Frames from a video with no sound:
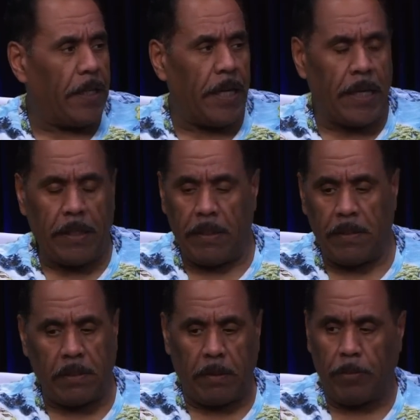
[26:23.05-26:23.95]
That
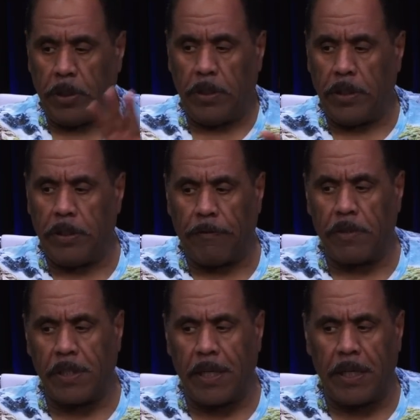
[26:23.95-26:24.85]
is a completely
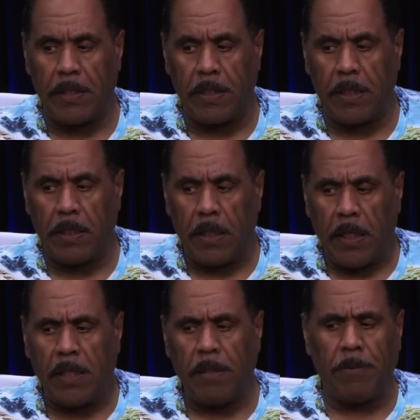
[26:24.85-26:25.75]
different science that
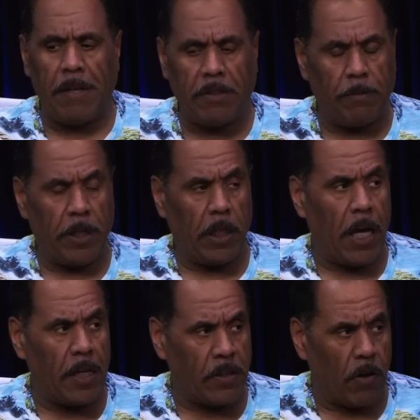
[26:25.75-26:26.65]
sometimes can be a
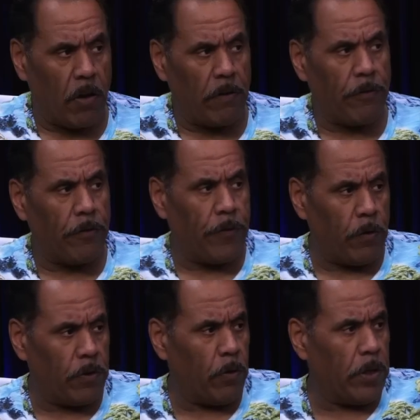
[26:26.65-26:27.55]
lost art for
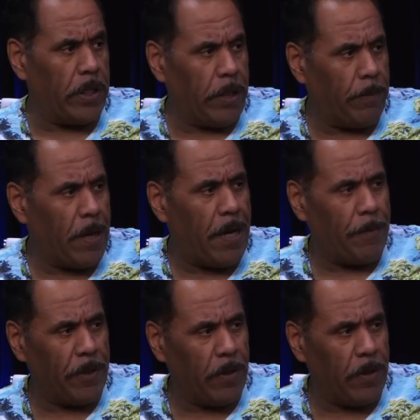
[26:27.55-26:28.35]
folks who are in hip hop.